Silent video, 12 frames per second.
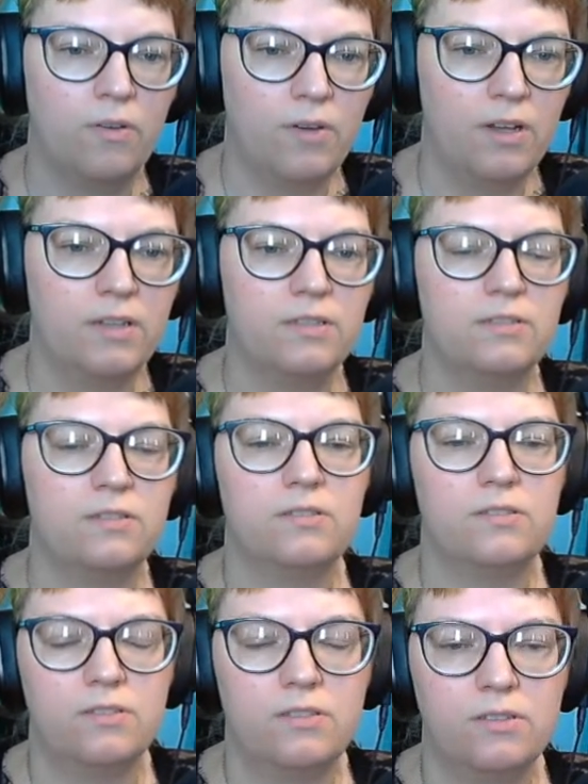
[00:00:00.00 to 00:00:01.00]
1,
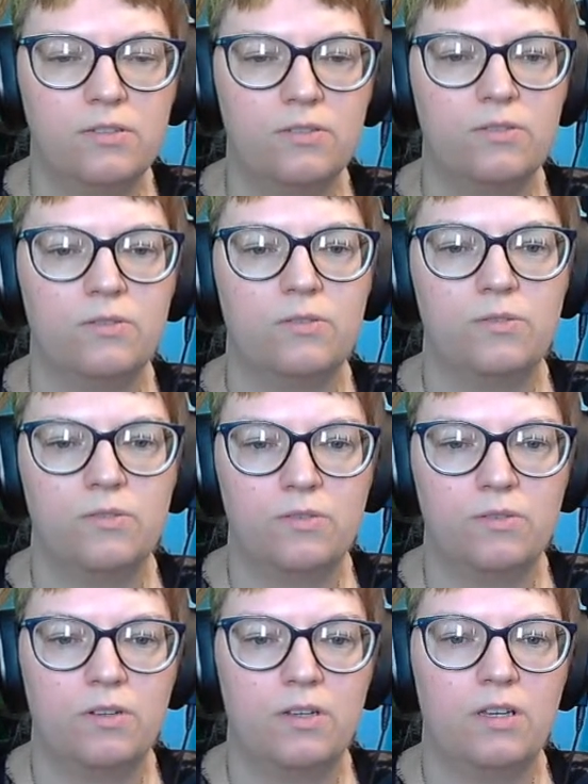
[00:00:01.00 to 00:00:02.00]
2,
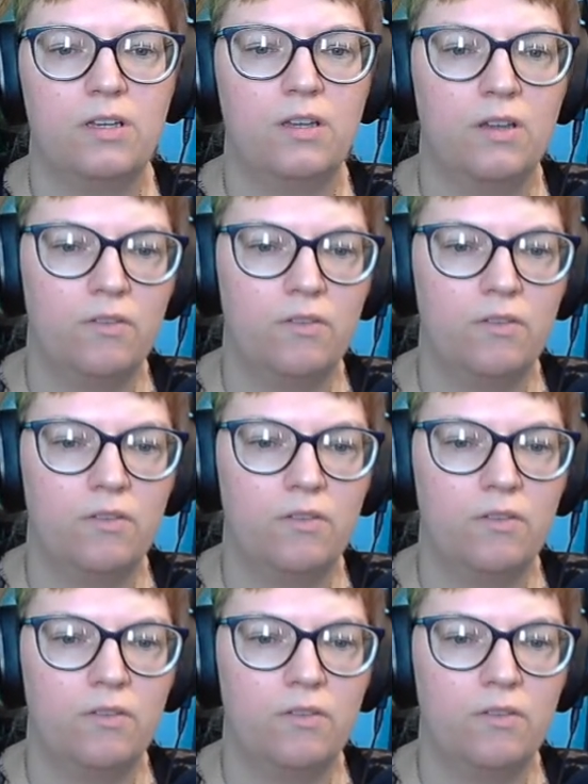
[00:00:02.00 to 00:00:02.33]
3,